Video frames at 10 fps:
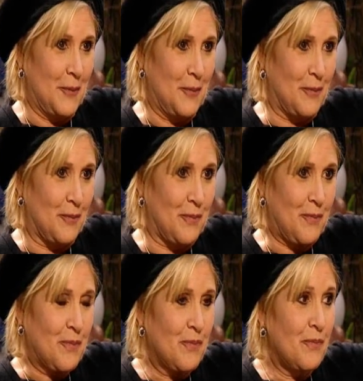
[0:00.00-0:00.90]
Who's got the
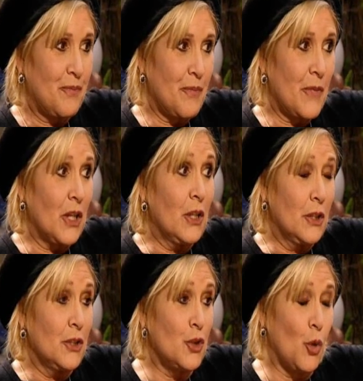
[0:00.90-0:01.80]
bikini?
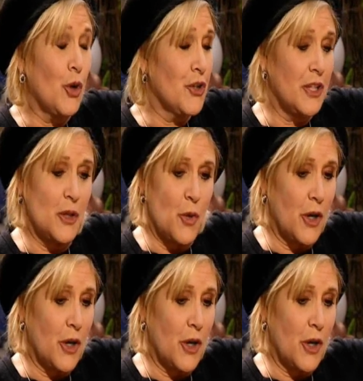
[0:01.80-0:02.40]
George, and he